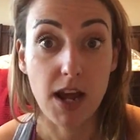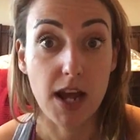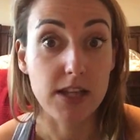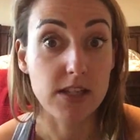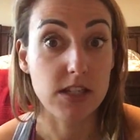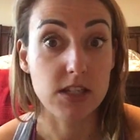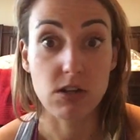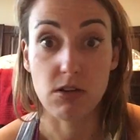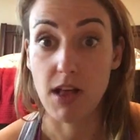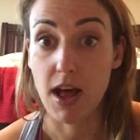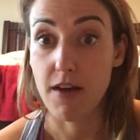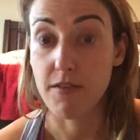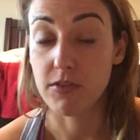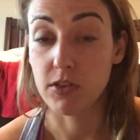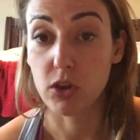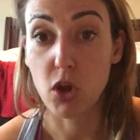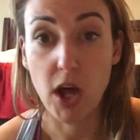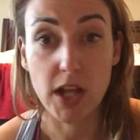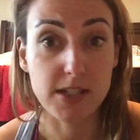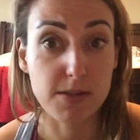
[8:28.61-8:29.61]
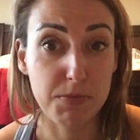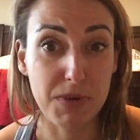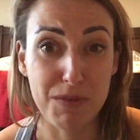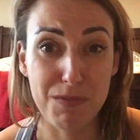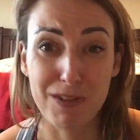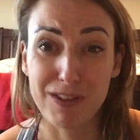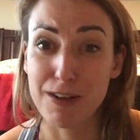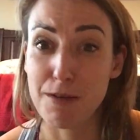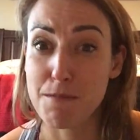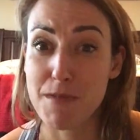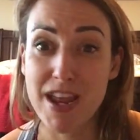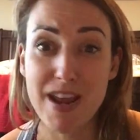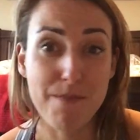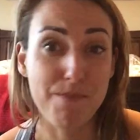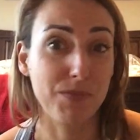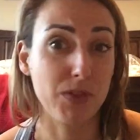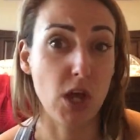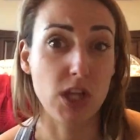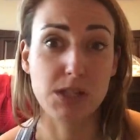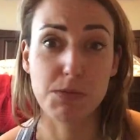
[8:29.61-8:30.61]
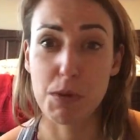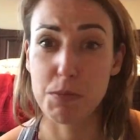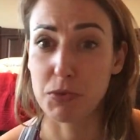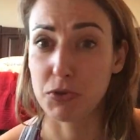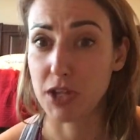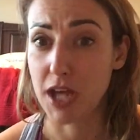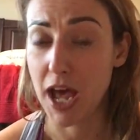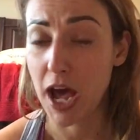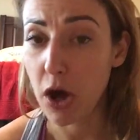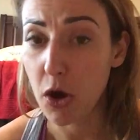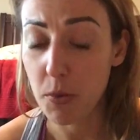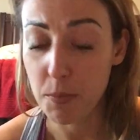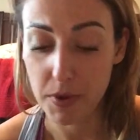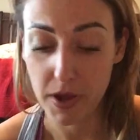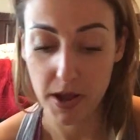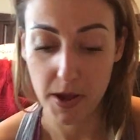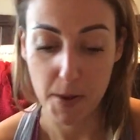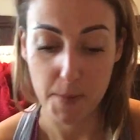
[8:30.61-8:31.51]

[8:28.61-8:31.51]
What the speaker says: I still have lots of people to meet and lots of people to help.